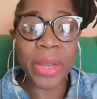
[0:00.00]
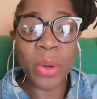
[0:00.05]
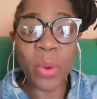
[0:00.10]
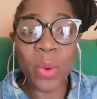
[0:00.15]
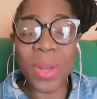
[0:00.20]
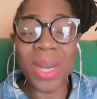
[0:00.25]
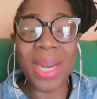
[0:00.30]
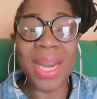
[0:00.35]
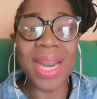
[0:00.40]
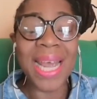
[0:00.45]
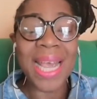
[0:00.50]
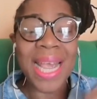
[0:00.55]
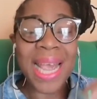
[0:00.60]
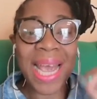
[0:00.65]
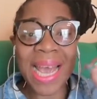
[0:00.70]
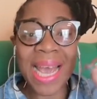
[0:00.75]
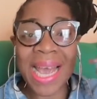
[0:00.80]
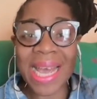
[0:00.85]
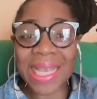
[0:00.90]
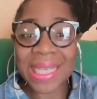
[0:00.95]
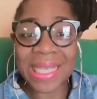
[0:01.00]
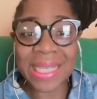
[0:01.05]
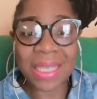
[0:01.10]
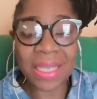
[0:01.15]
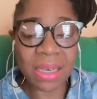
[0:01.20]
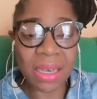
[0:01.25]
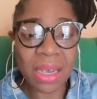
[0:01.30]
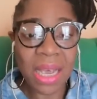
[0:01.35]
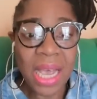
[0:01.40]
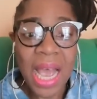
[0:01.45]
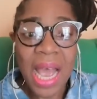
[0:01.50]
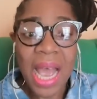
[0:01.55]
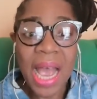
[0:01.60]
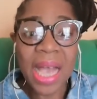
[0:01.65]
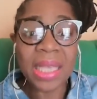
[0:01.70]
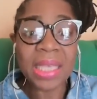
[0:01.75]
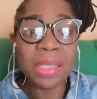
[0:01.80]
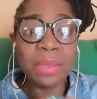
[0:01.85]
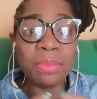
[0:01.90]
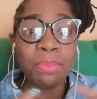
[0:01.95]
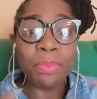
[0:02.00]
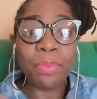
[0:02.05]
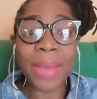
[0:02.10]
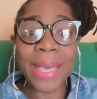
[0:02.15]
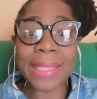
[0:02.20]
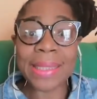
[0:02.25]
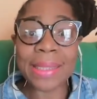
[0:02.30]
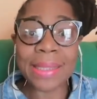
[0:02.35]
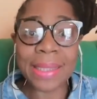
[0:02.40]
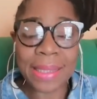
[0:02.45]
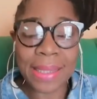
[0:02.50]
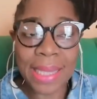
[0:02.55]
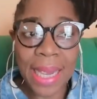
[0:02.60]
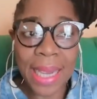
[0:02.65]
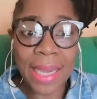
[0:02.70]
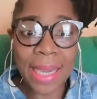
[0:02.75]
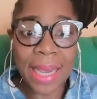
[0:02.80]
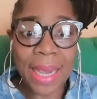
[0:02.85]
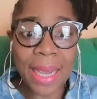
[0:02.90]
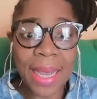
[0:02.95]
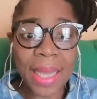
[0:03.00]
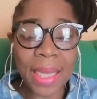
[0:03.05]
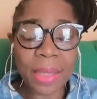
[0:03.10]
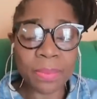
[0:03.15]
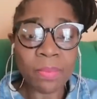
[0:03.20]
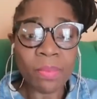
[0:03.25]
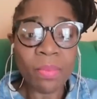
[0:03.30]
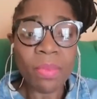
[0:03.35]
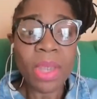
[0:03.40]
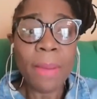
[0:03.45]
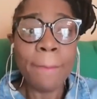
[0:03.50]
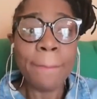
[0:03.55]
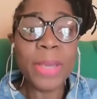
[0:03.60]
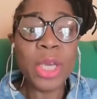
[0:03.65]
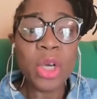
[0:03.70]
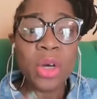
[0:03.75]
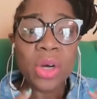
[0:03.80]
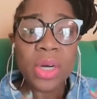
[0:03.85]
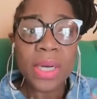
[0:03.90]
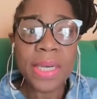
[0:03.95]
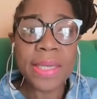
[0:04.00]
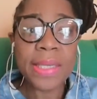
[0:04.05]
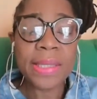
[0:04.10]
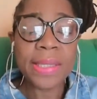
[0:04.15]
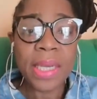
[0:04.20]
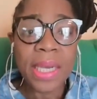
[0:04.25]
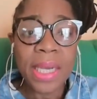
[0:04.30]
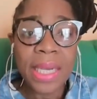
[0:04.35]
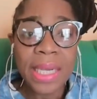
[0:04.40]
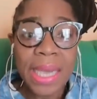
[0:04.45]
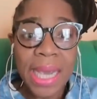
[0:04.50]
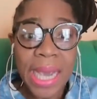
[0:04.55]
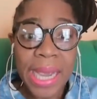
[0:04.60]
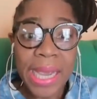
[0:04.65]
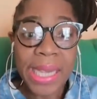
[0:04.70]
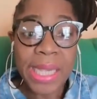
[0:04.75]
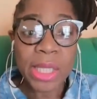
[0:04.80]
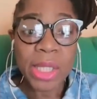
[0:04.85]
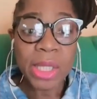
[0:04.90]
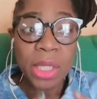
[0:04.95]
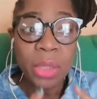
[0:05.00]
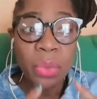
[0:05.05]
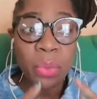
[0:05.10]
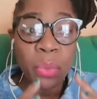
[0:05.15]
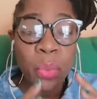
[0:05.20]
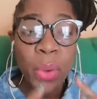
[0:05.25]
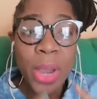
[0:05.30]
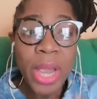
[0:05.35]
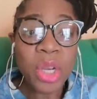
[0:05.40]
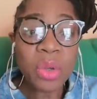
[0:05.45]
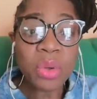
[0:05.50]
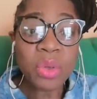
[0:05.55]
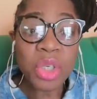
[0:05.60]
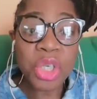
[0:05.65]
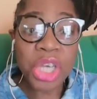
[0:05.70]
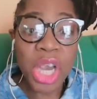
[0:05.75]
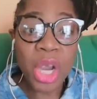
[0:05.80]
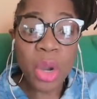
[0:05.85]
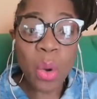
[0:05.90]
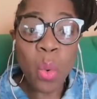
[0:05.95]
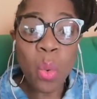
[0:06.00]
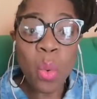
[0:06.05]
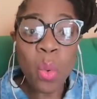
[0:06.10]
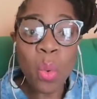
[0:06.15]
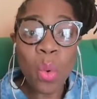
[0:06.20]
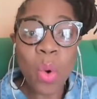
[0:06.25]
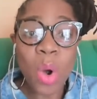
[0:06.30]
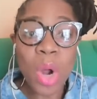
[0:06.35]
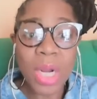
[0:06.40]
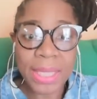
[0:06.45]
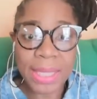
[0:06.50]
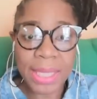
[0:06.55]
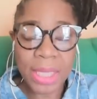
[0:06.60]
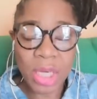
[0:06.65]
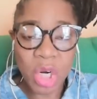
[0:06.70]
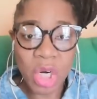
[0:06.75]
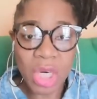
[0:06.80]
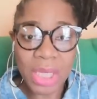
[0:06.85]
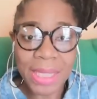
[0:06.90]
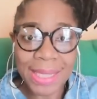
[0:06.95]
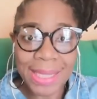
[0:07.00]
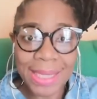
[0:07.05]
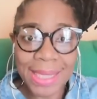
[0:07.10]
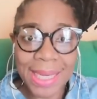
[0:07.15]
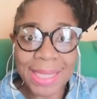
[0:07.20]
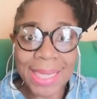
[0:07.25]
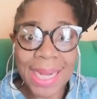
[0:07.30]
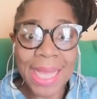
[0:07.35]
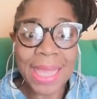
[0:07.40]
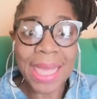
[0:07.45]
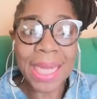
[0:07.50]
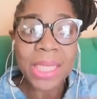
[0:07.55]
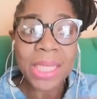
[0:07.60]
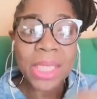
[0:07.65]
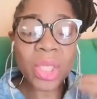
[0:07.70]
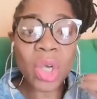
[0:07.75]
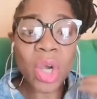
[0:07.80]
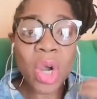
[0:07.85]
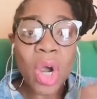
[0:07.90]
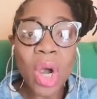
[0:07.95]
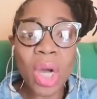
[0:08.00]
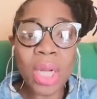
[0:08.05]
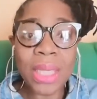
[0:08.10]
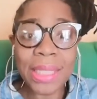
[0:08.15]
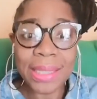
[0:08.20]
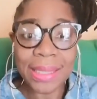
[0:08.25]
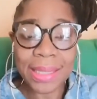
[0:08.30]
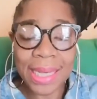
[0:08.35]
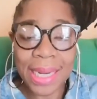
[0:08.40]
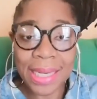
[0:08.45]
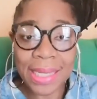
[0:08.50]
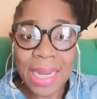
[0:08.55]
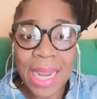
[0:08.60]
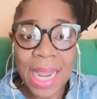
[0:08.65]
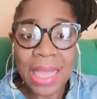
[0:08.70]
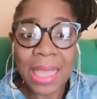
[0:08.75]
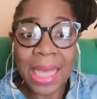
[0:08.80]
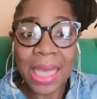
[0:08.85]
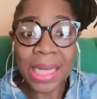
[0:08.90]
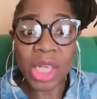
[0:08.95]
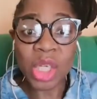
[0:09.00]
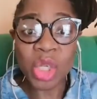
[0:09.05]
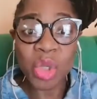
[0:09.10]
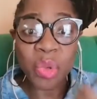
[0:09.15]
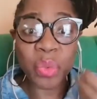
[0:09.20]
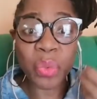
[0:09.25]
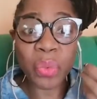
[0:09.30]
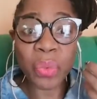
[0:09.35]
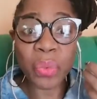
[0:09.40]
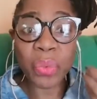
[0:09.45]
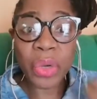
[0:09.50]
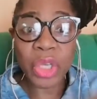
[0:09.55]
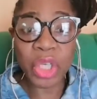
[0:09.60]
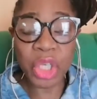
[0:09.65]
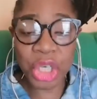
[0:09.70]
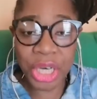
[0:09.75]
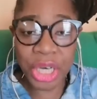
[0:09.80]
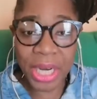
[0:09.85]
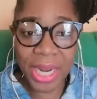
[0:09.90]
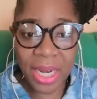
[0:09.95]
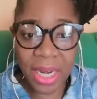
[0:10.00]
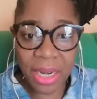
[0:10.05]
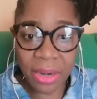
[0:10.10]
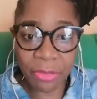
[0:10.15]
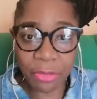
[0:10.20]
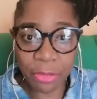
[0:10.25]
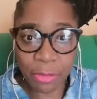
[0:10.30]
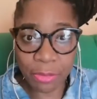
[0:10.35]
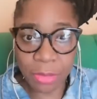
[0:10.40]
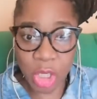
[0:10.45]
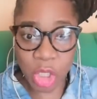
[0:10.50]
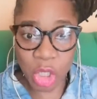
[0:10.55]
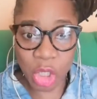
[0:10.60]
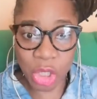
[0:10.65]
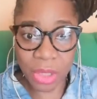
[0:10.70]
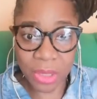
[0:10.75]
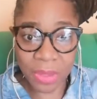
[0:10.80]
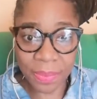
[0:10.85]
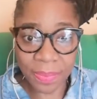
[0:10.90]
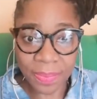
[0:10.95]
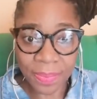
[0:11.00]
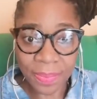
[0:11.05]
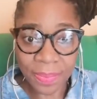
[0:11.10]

go in and I answer as best as I can. Because guys, when you share quality content, and that is content that is rich in information,